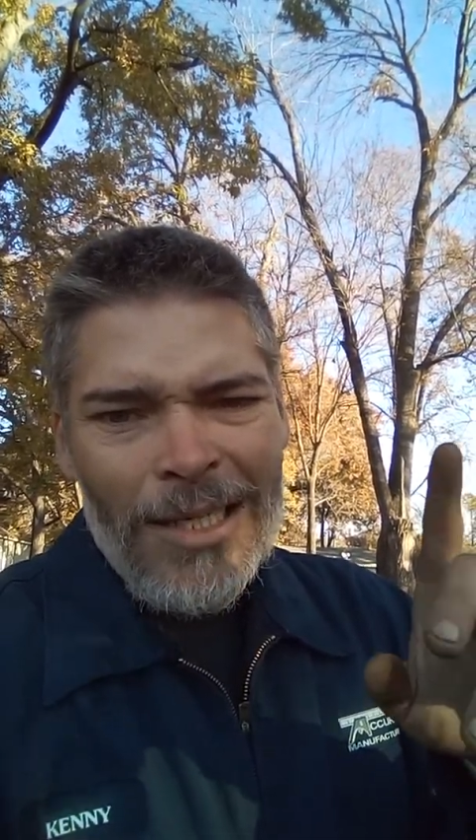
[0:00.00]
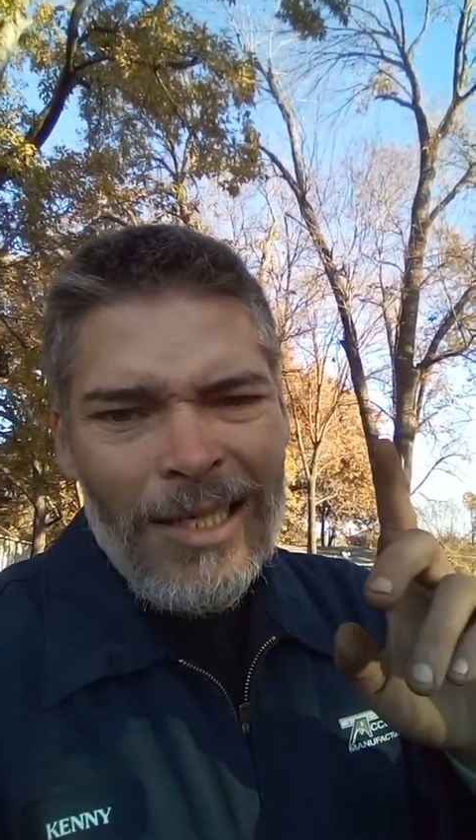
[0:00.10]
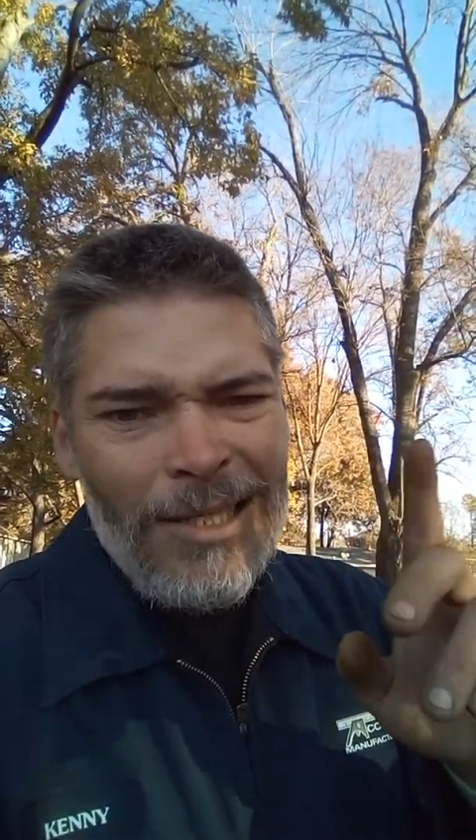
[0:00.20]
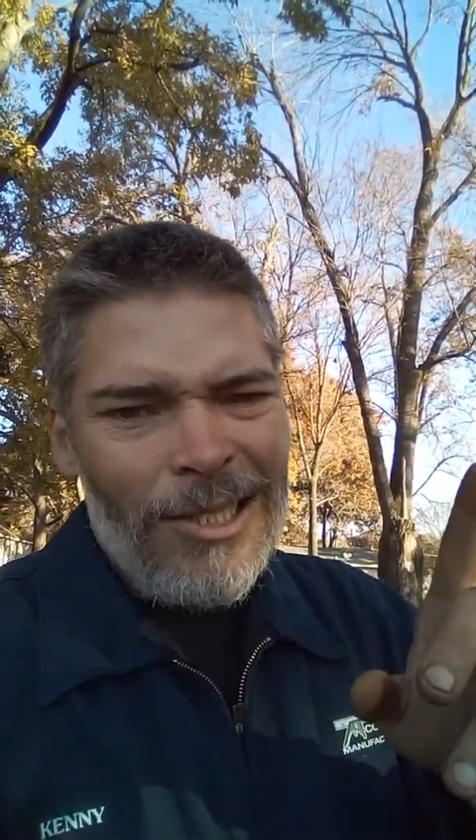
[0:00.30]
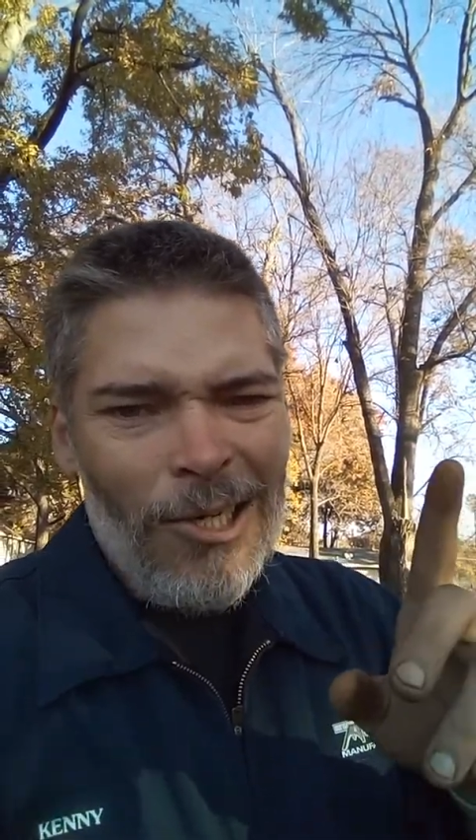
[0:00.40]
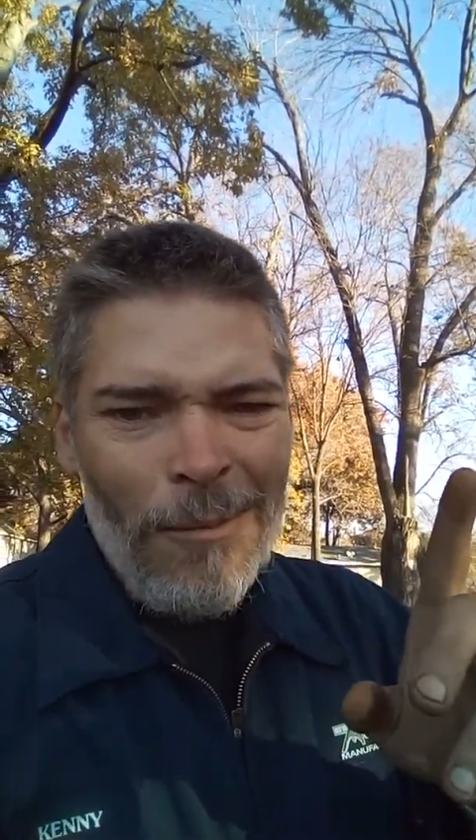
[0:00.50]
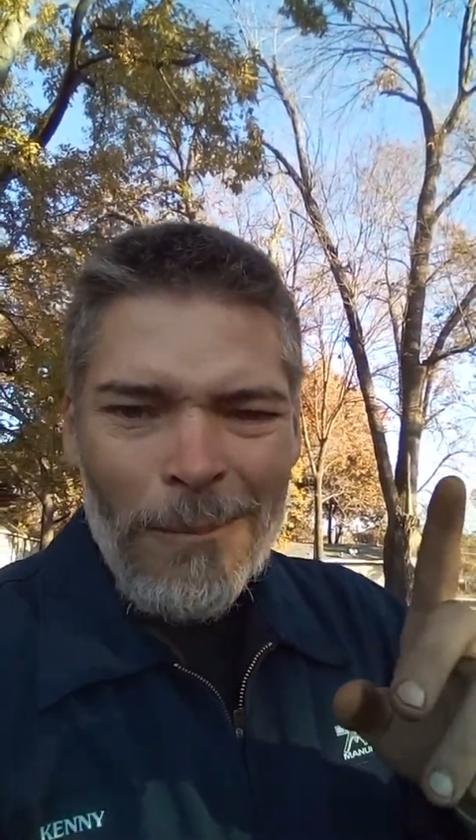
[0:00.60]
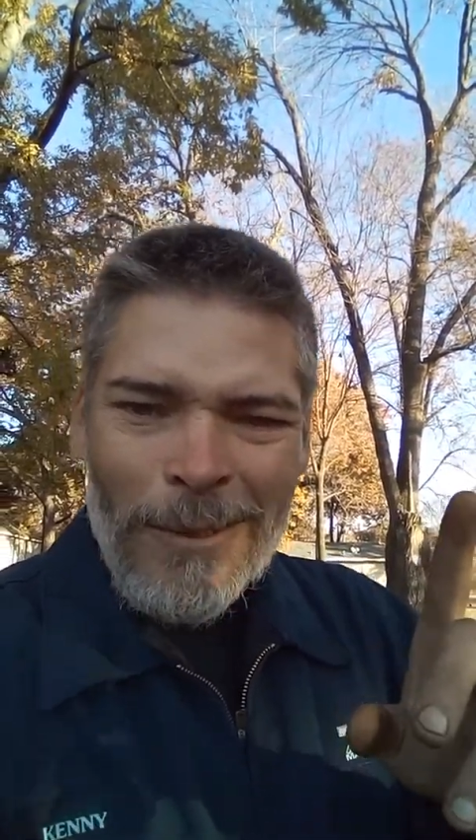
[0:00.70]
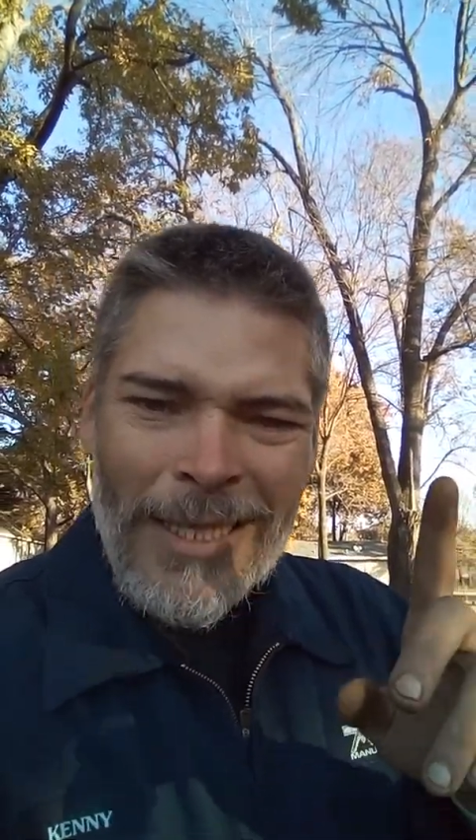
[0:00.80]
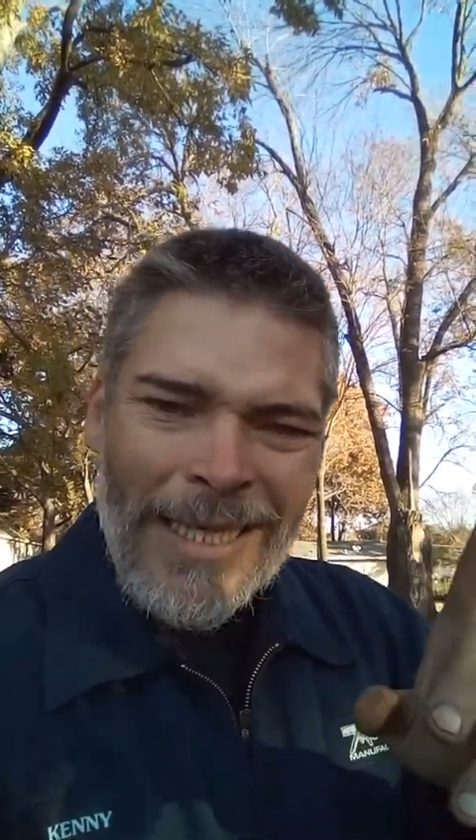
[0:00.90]
is
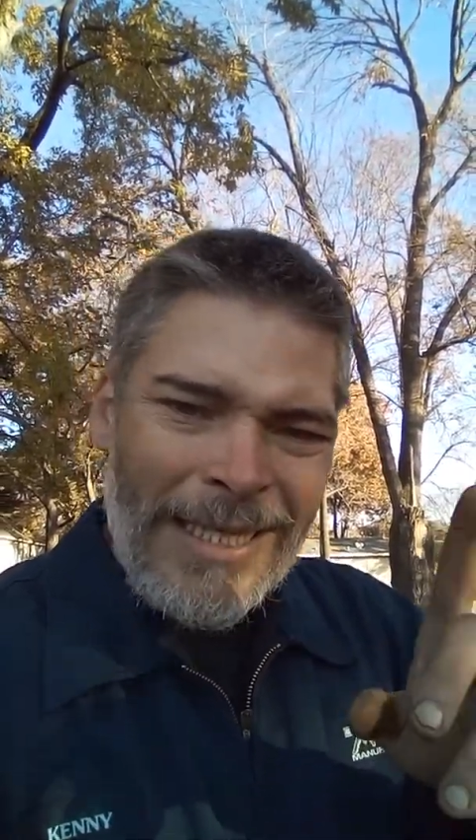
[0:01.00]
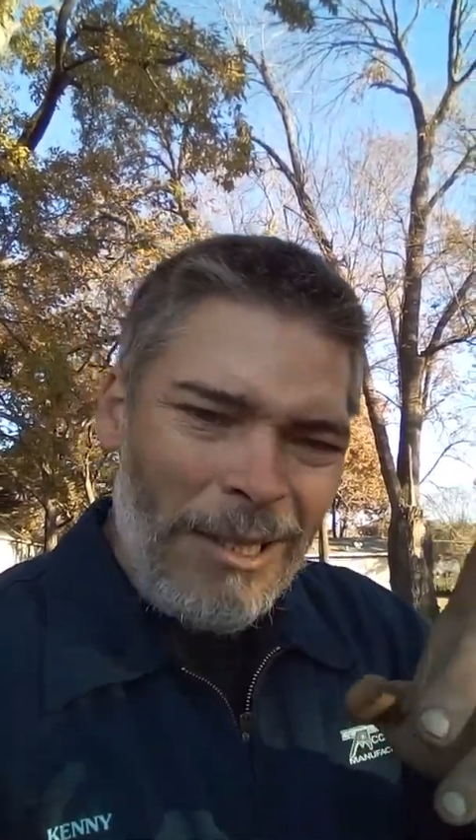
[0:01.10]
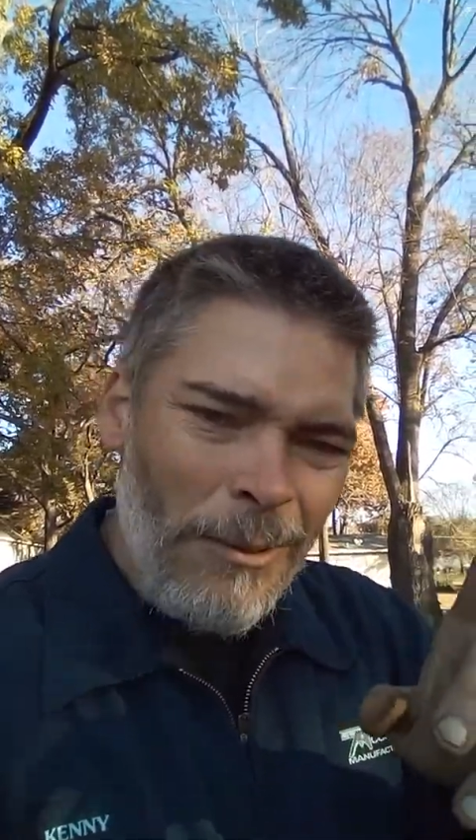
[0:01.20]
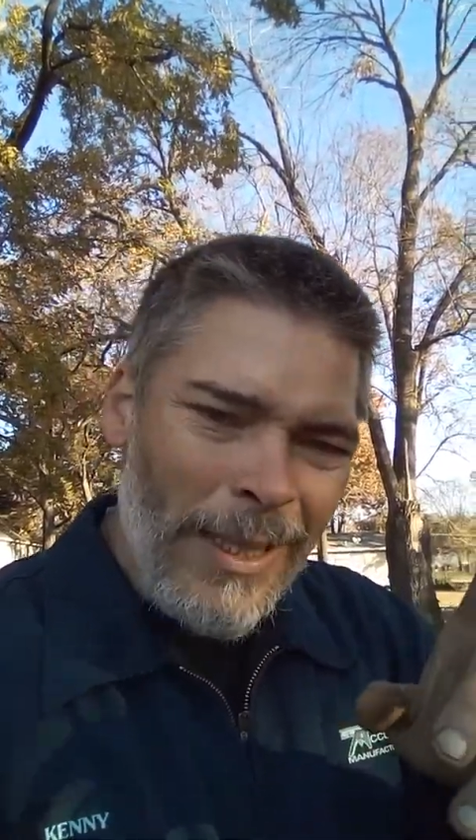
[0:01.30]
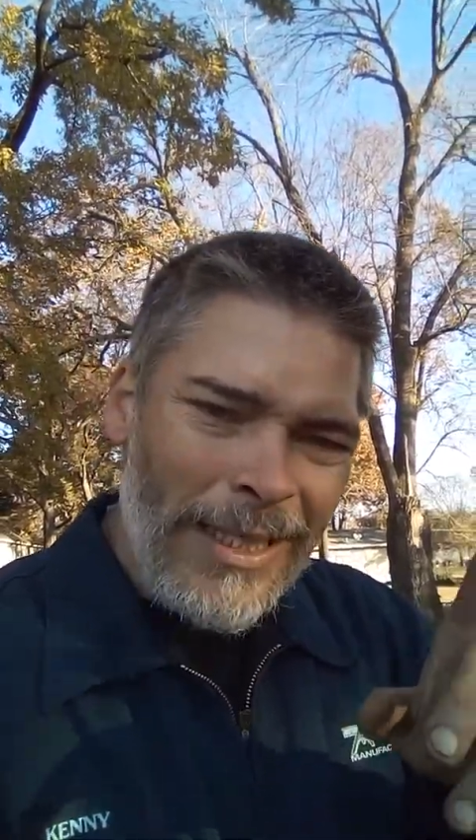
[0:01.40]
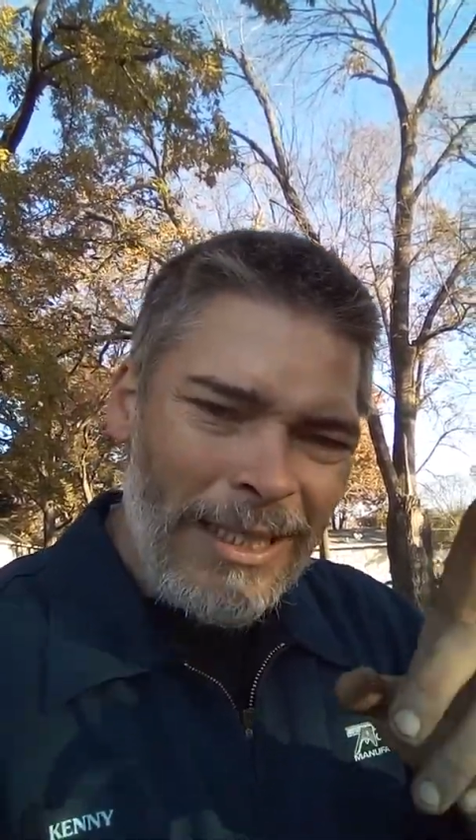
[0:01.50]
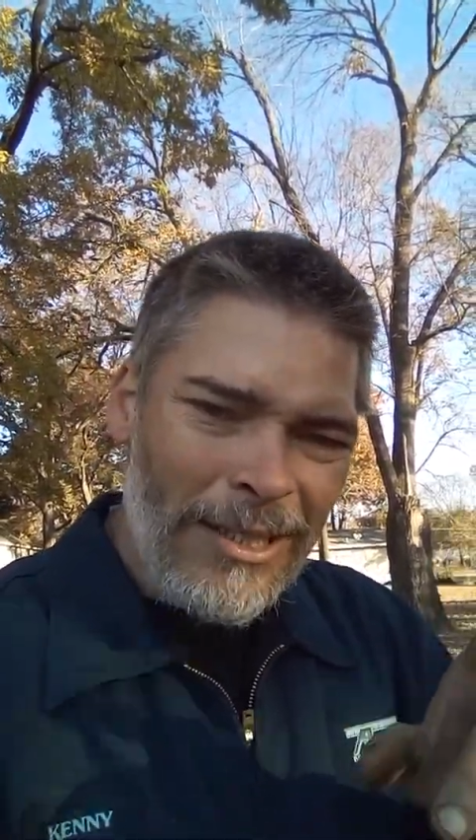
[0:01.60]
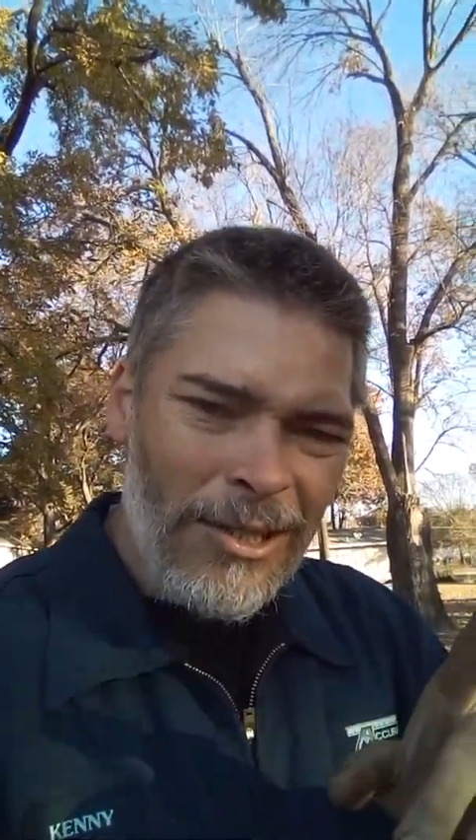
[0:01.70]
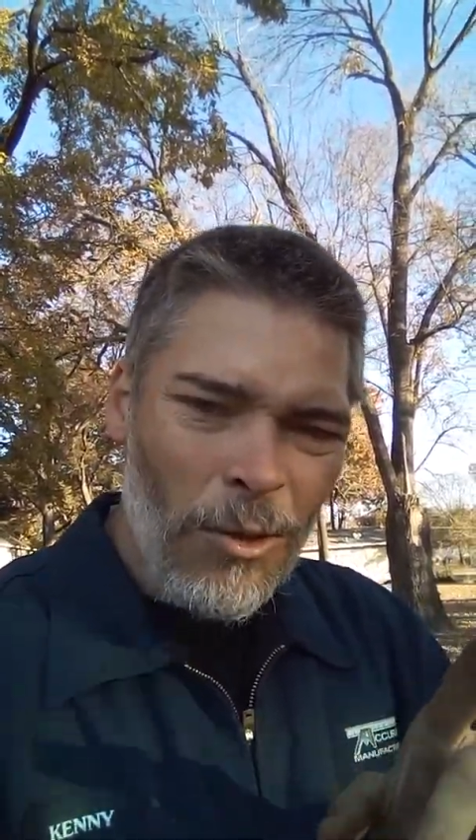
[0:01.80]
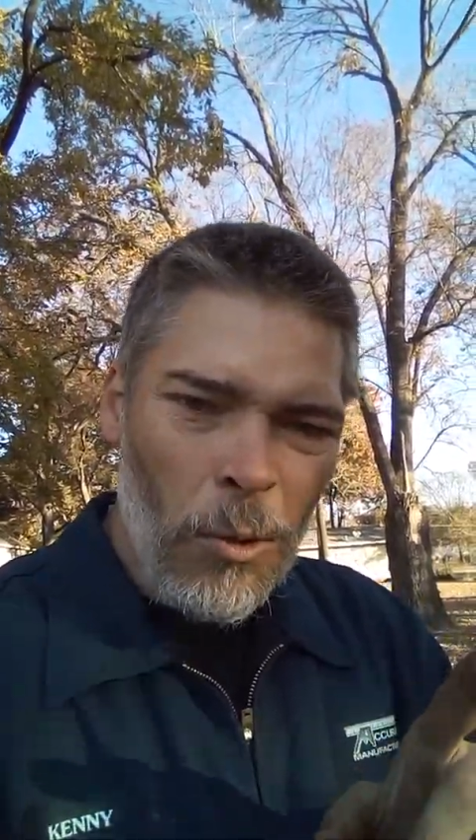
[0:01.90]
sharper than any two edged
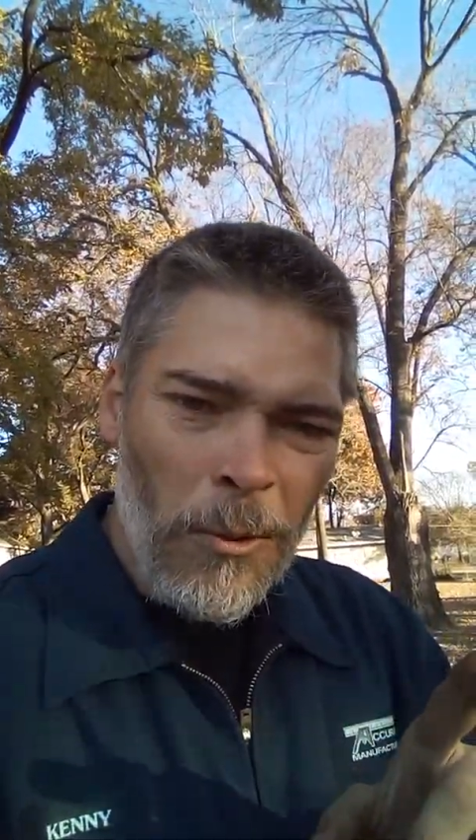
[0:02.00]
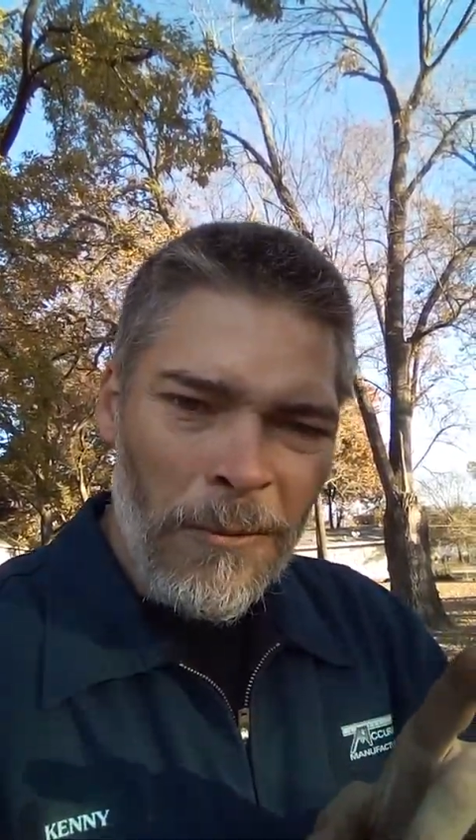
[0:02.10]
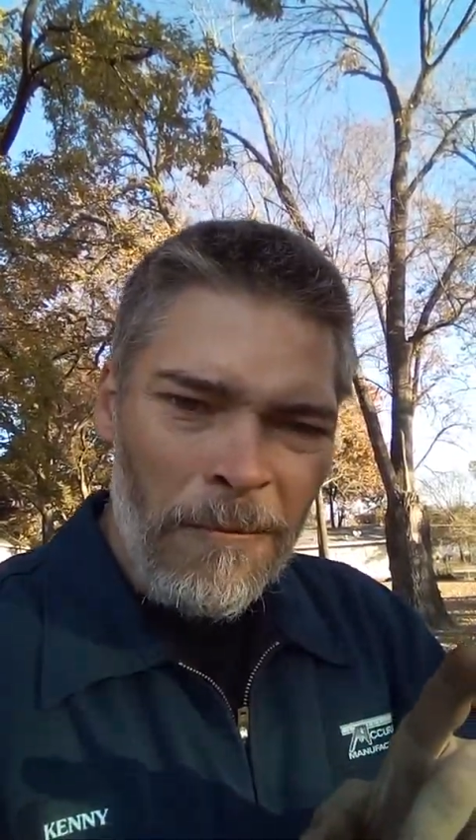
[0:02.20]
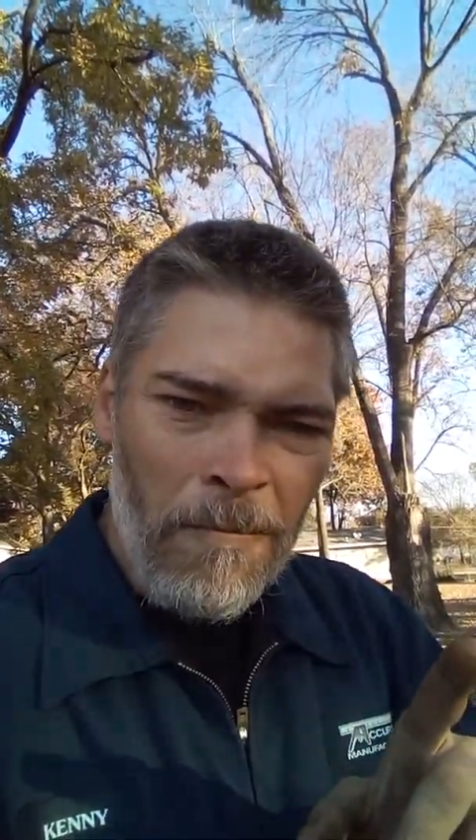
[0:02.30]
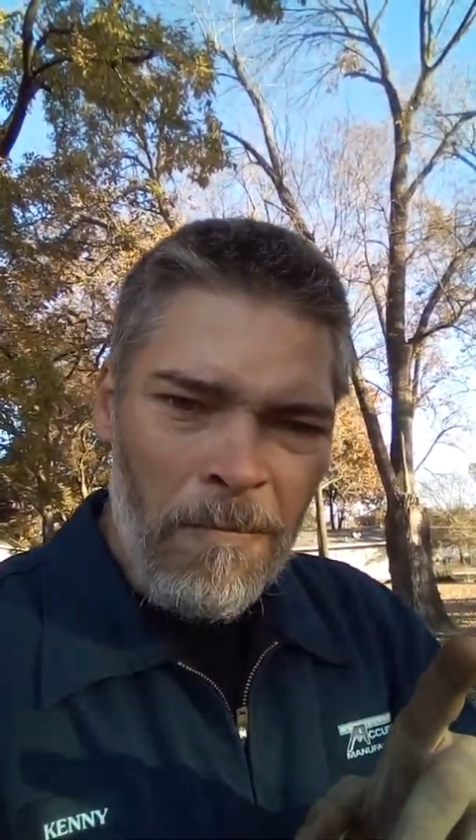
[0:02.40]
sword.